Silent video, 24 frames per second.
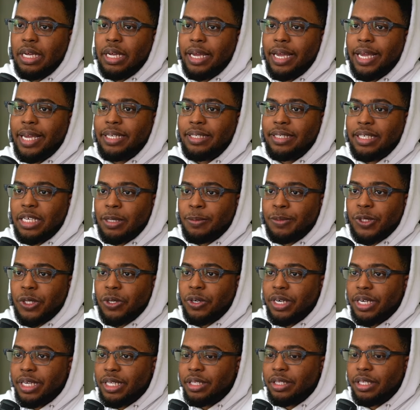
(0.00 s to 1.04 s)
It keeps her
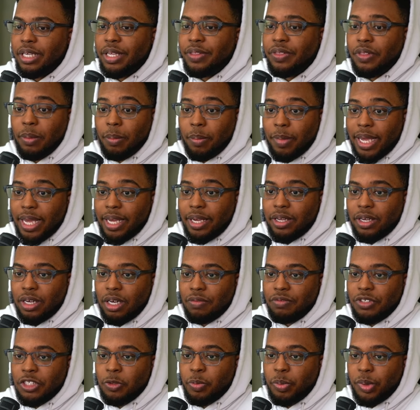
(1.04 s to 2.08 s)
in in the make
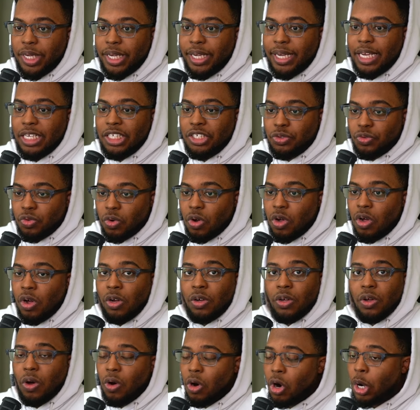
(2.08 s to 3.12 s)
of just being a
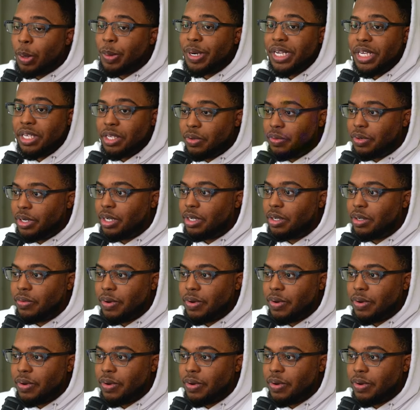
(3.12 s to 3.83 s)
strong harmony unit,